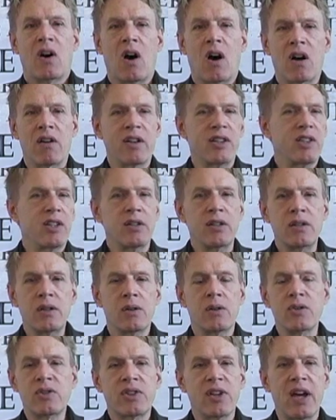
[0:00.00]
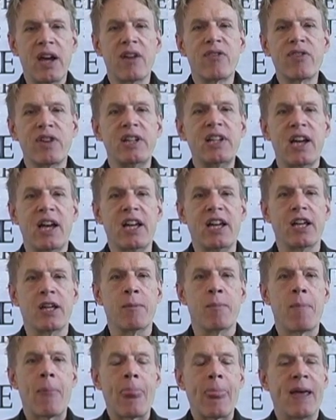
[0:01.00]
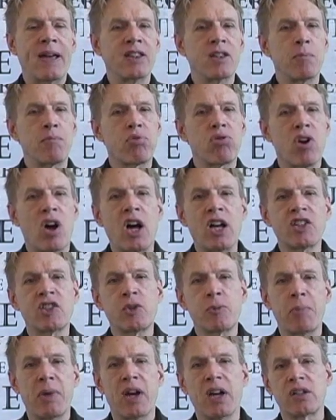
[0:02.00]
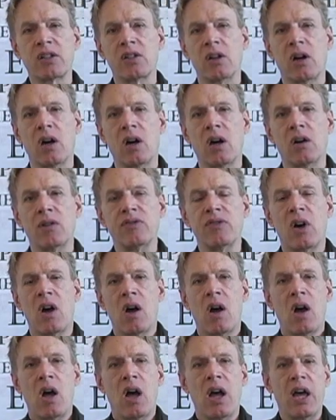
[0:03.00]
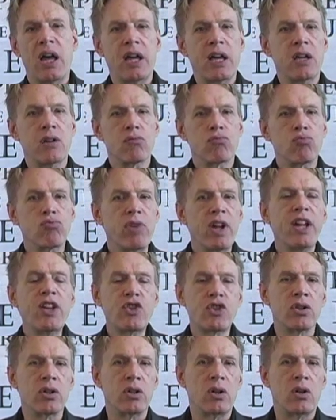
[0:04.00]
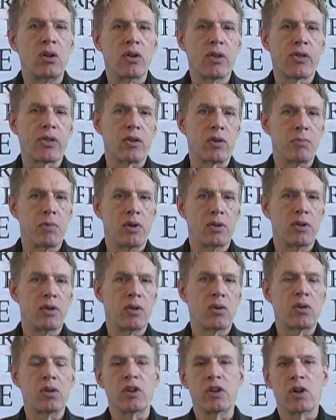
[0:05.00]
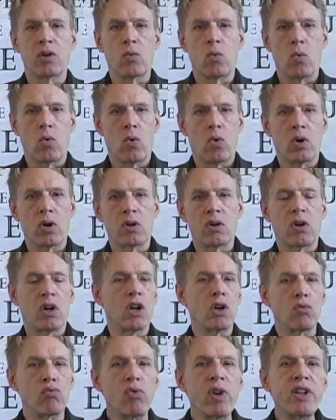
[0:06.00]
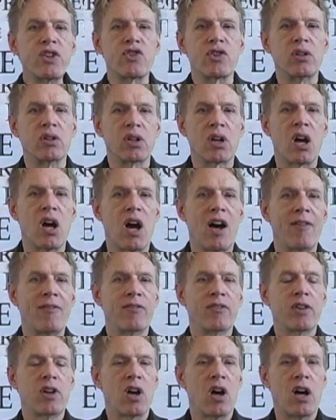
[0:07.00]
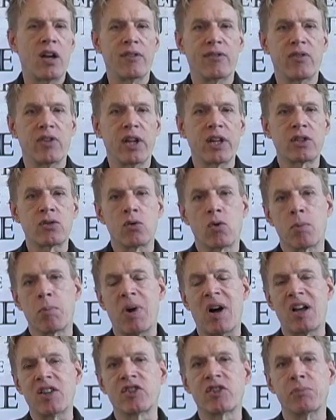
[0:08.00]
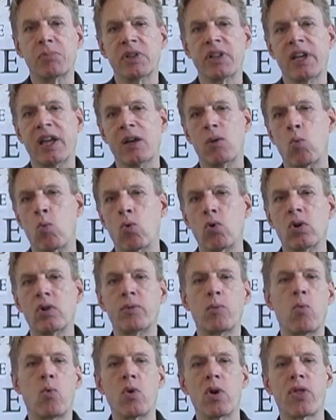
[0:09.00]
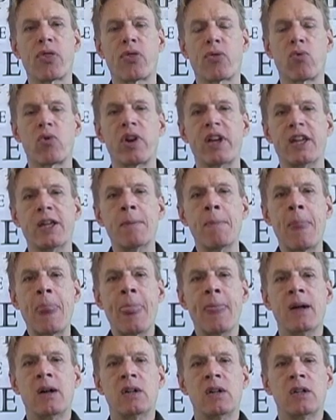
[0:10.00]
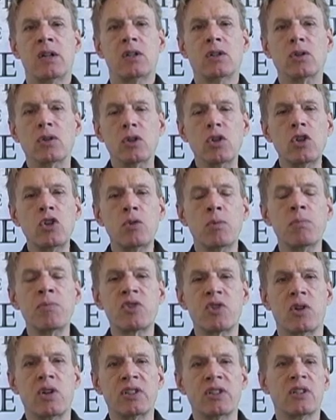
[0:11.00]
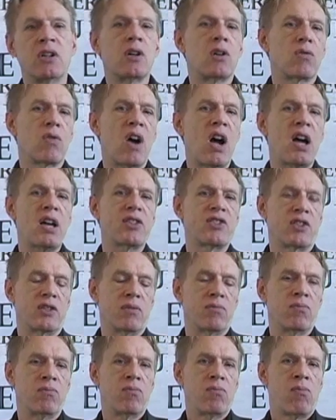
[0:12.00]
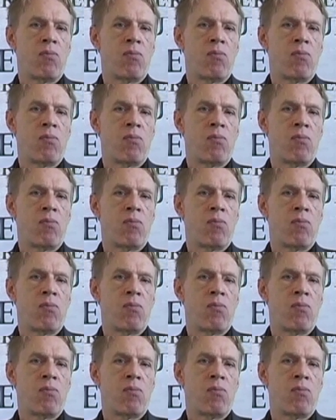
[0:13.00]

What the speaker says: are in the news every day, and the prospect of a regional thermonuclear war or a regional conflict or possibly a World War III looms on the horizon.